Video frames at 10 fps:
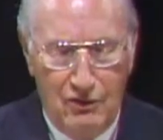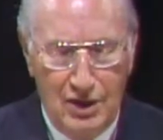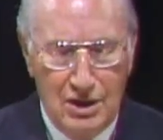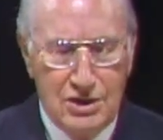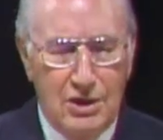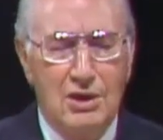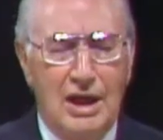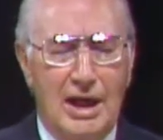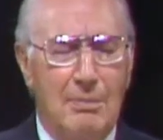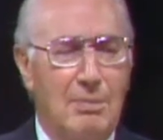fills her
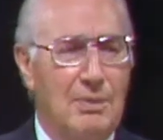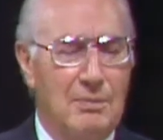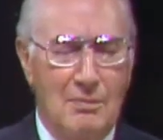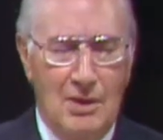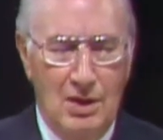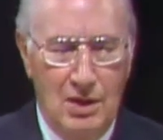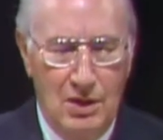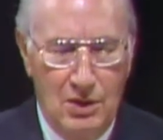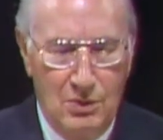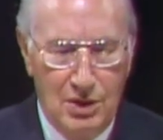lap
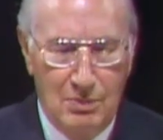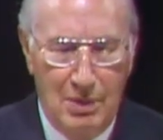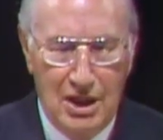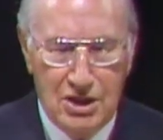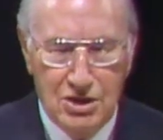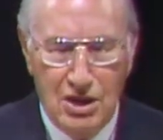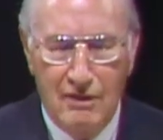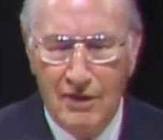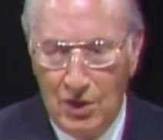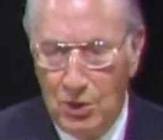with pleasures
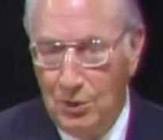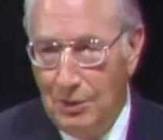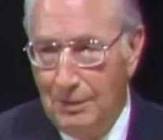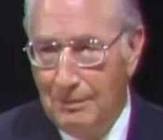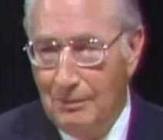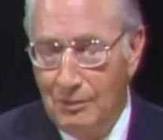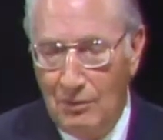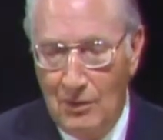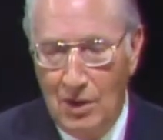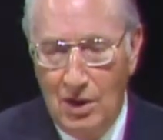of her own,
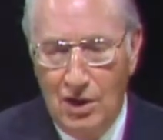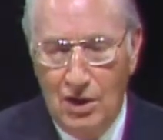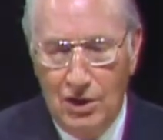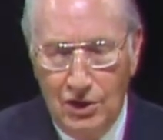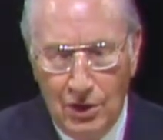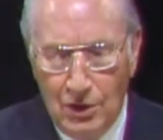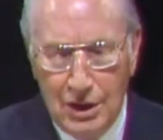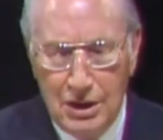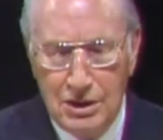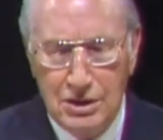
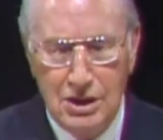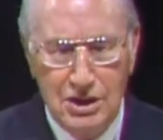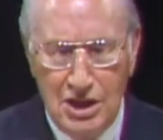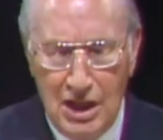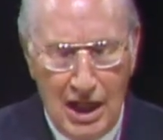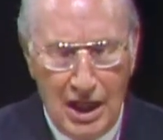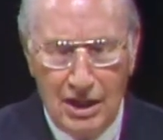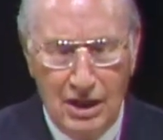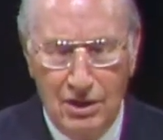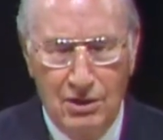yearnings she
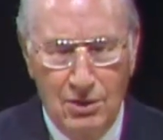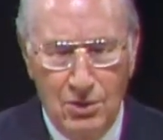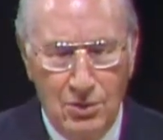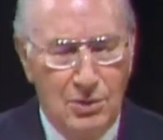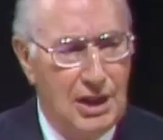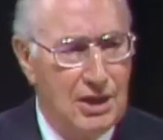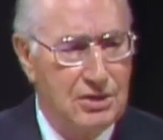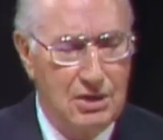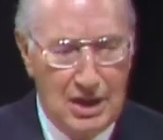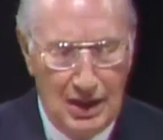hath in her own
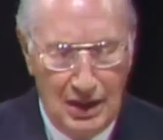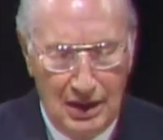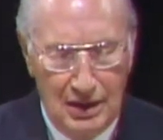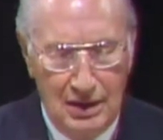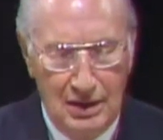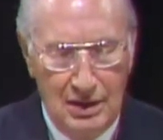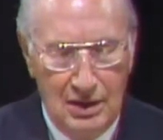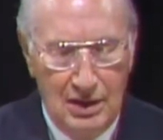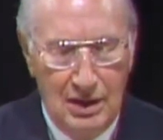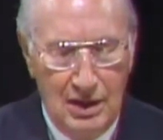natural kind,
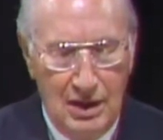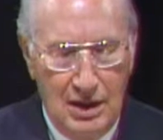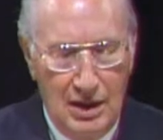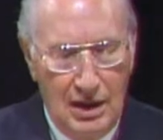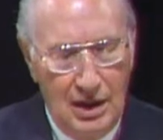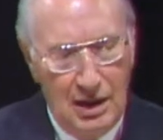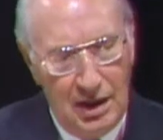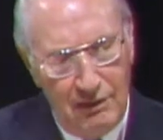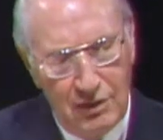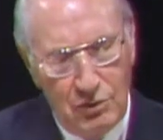and
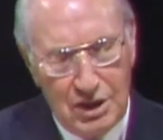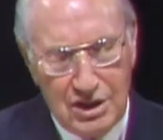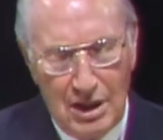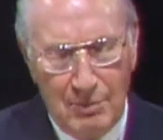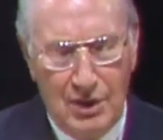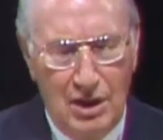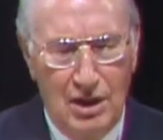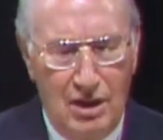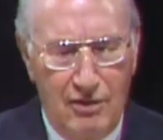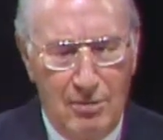even with something
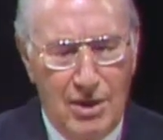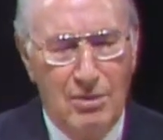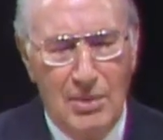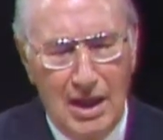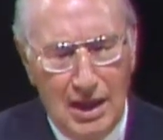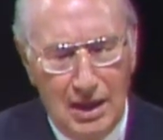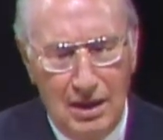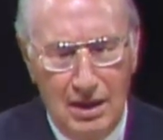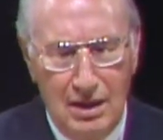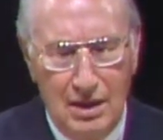of a mother
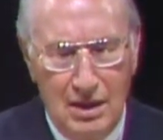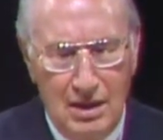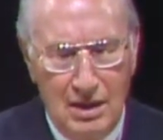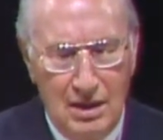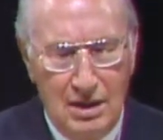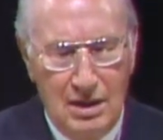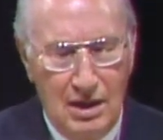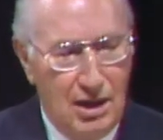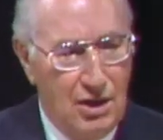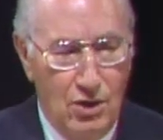mind
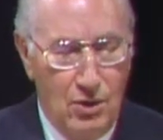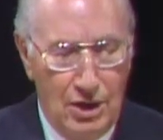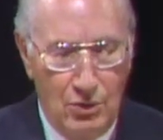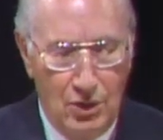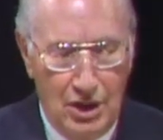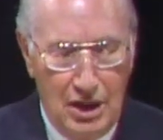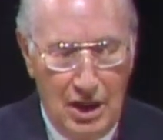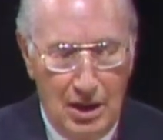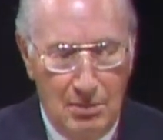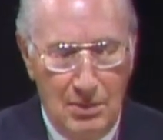and no unworthy
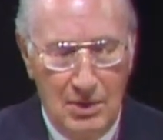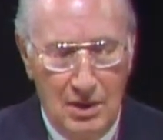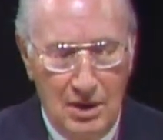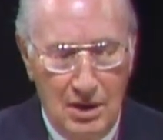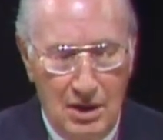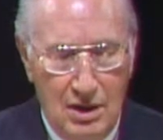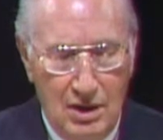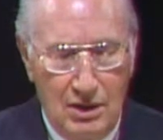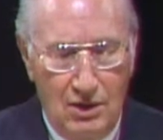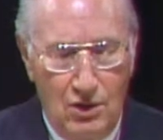aim,
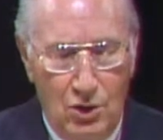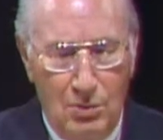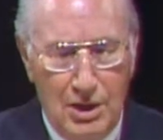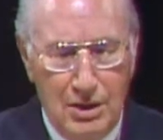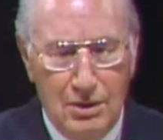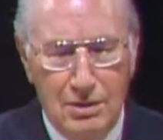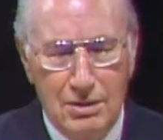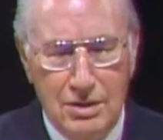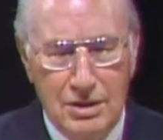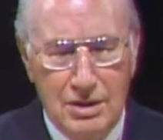the homely
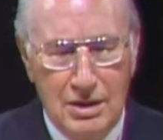nurse